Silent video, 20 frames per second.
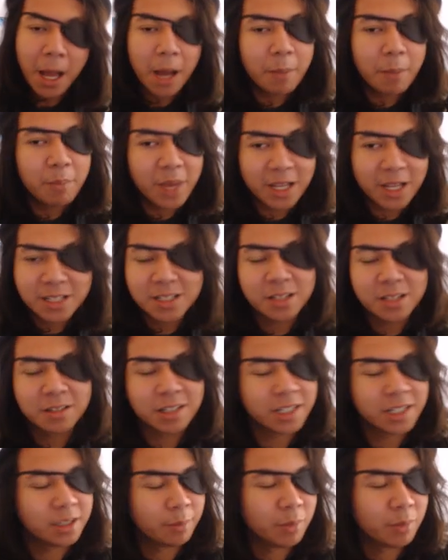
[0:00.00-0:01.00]
Basically,
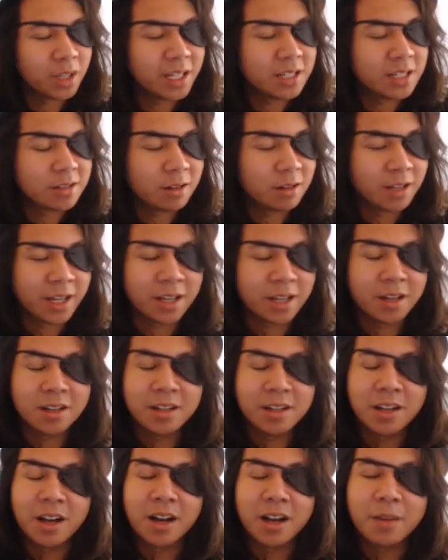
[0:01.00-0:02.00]
the police are like,
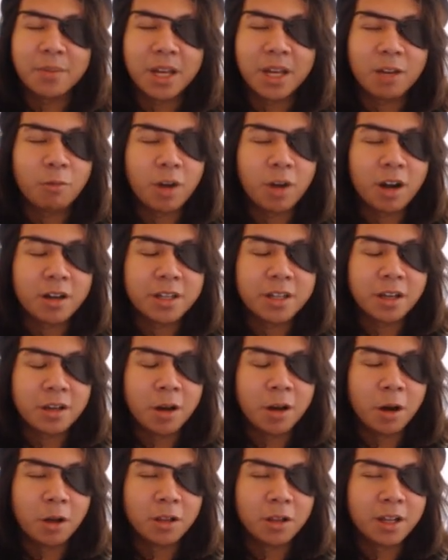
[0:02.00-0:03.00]
nah, man, why are you
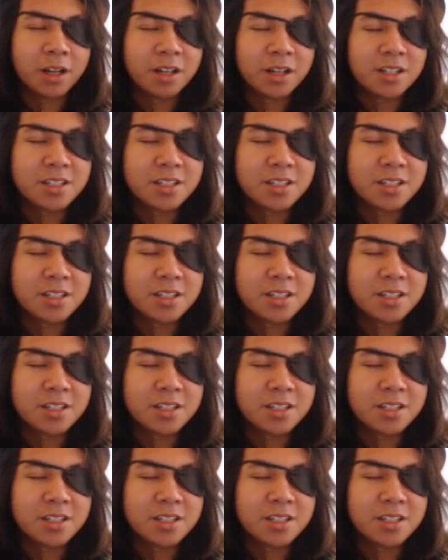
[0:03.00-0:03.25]
calling us?